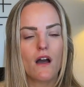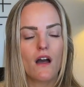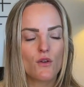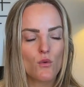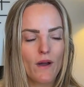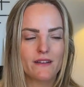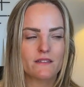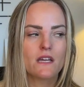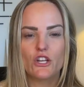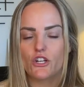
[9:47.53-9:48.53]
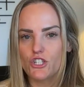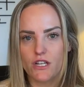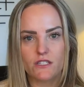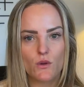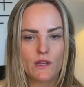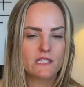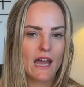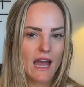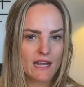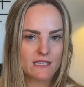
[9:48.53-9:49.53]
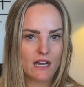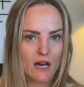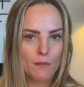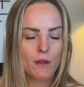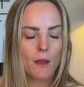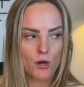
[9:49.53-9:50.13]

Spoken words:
Otherwise, you're just going to end up